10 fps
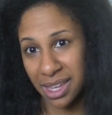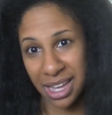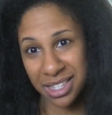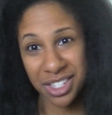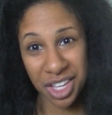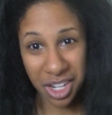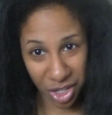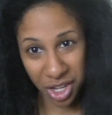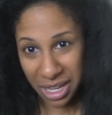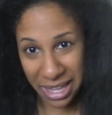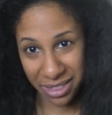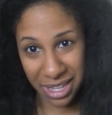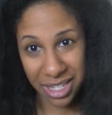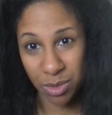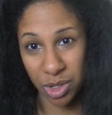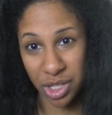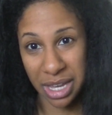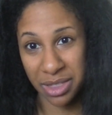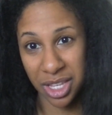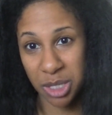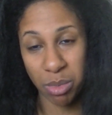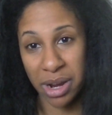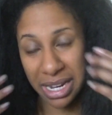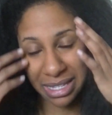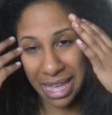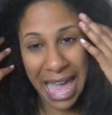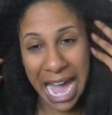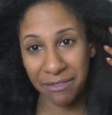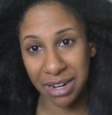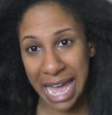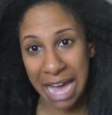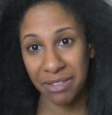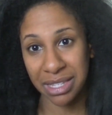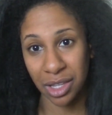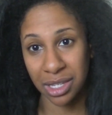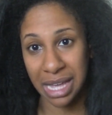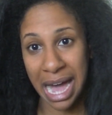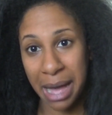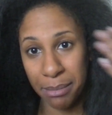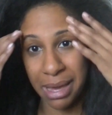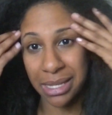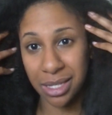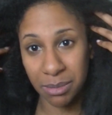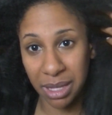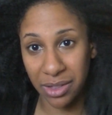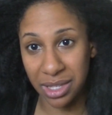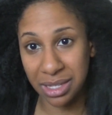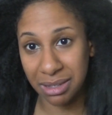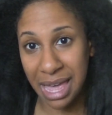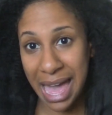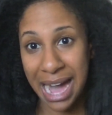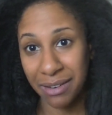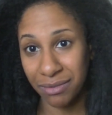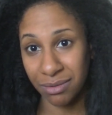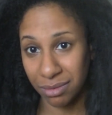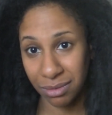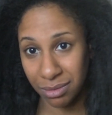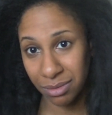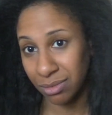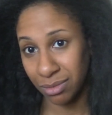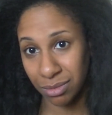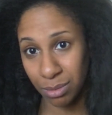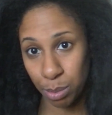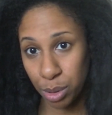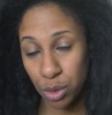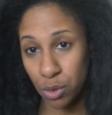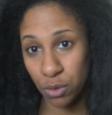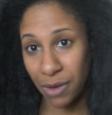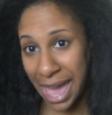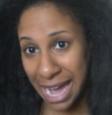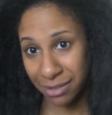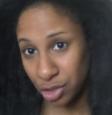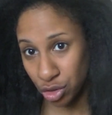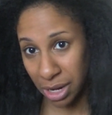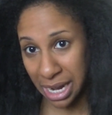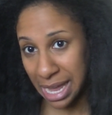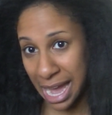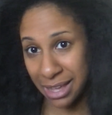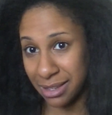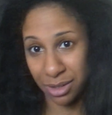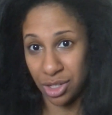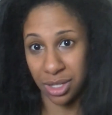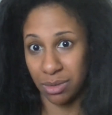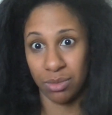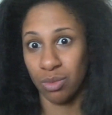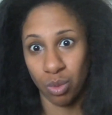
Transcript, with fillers: it's going to look like this, which at this point it's a half and half. It looks a hot mess to me. Like, this is half poof, half straight, half, it just